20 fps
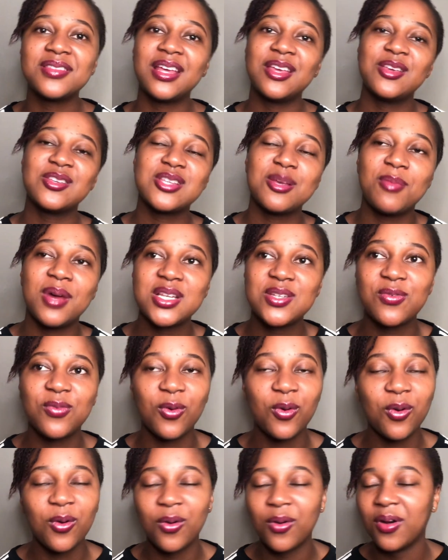thank you so much
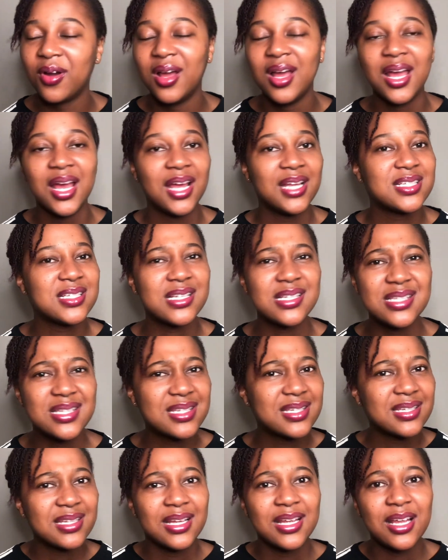for
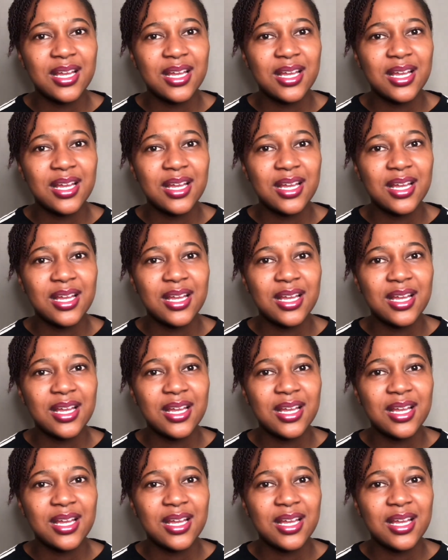just